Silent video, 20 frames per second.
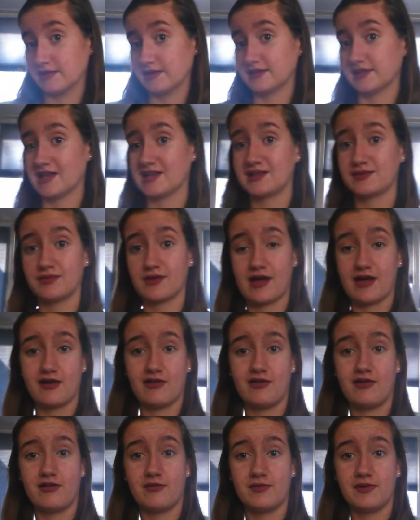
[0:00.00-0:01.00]
because that's what
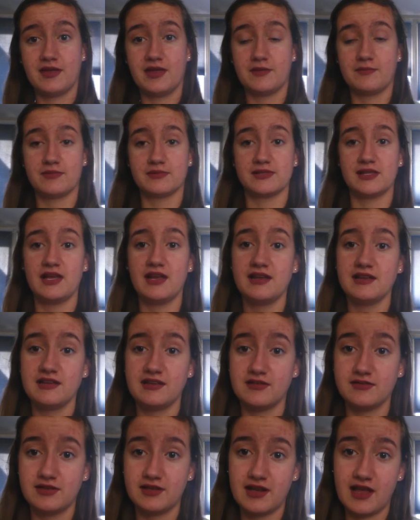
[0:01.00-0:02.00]
I'll be presenting
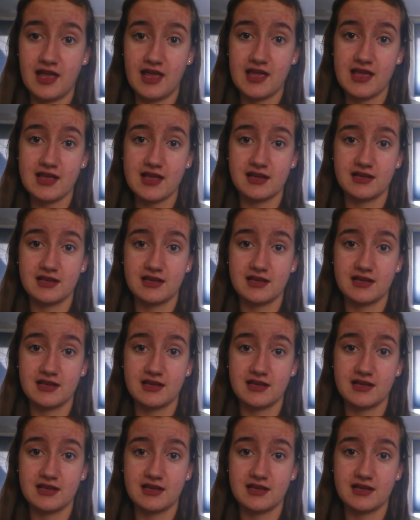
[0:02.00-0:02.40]
to you today,